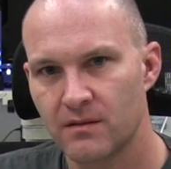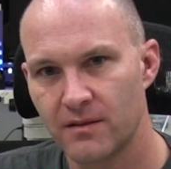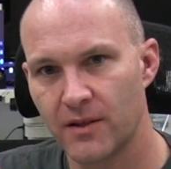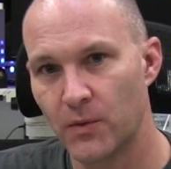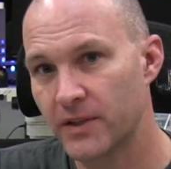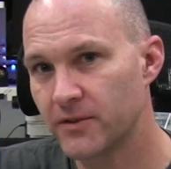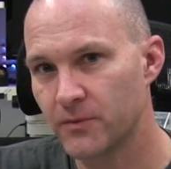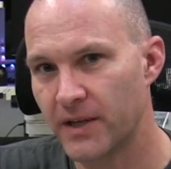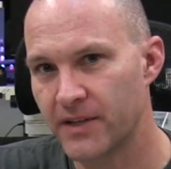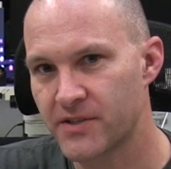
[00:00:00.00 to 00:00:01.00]
Now, one good
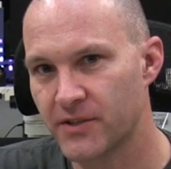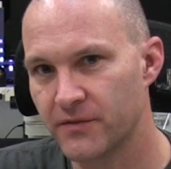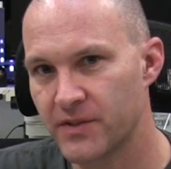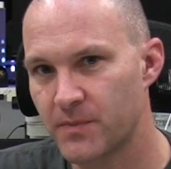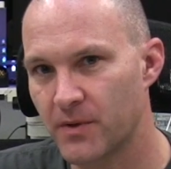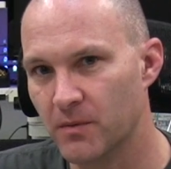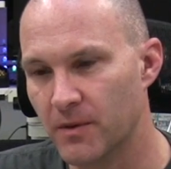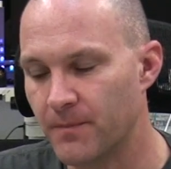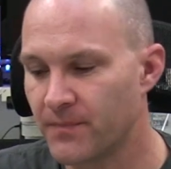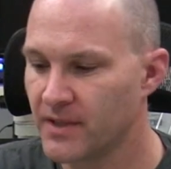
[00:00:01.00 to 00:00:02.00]
way to solve this
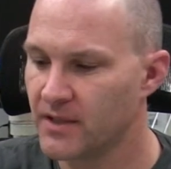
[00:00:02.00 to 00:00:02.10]
problem